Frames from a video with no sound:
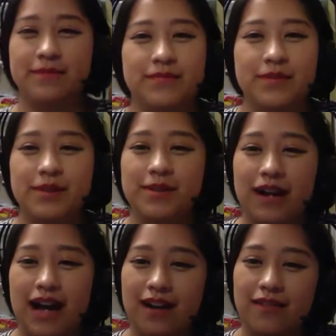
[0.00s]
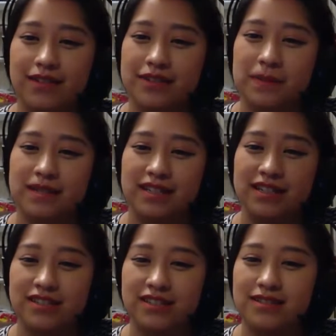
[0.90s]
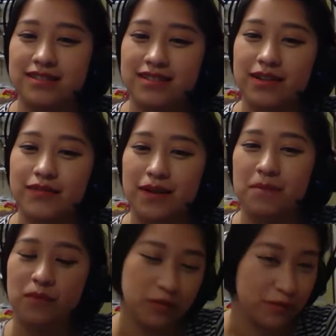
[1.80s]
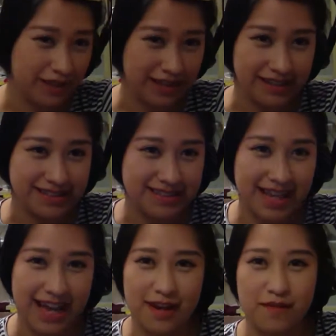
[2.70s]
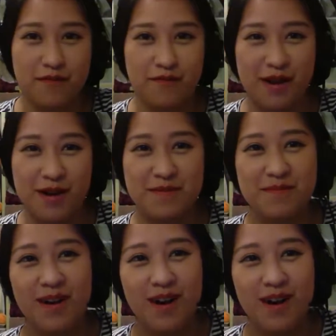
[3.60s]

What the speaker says: You have expectations from movies and from